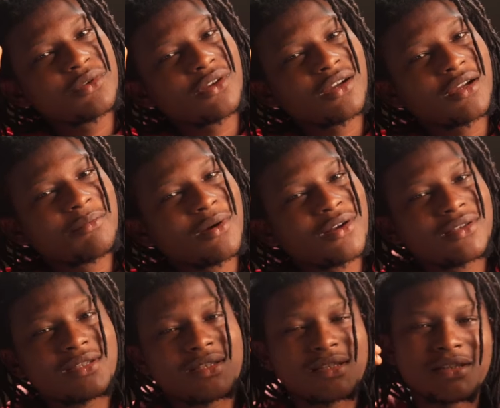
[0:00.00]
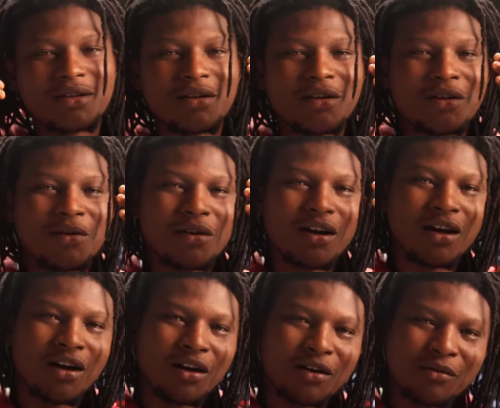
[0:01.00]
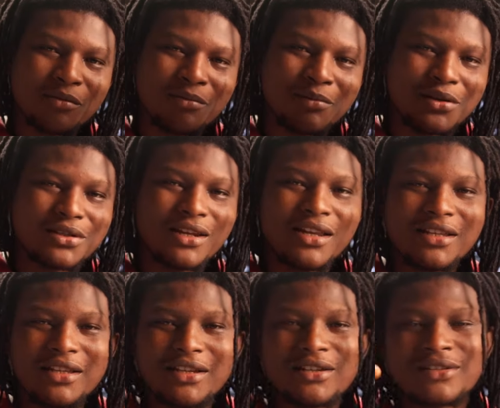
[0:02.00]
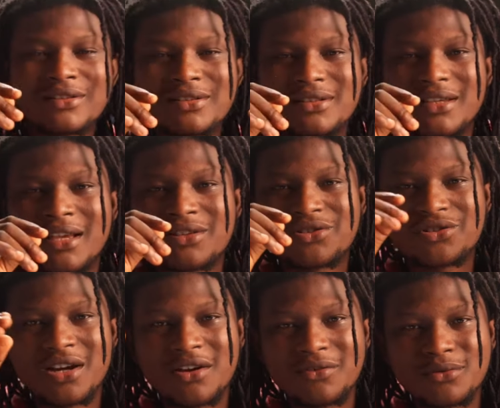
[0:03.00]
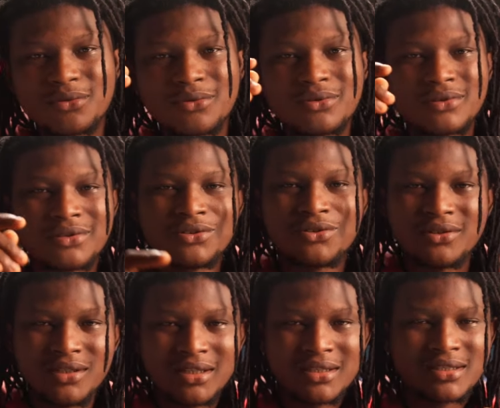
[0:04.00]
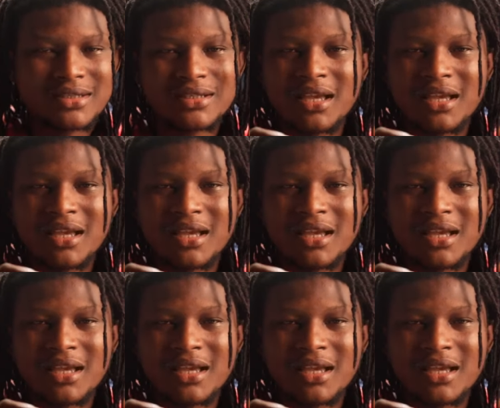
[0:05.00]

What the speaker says: we talk about is the miscellaneous and travels units.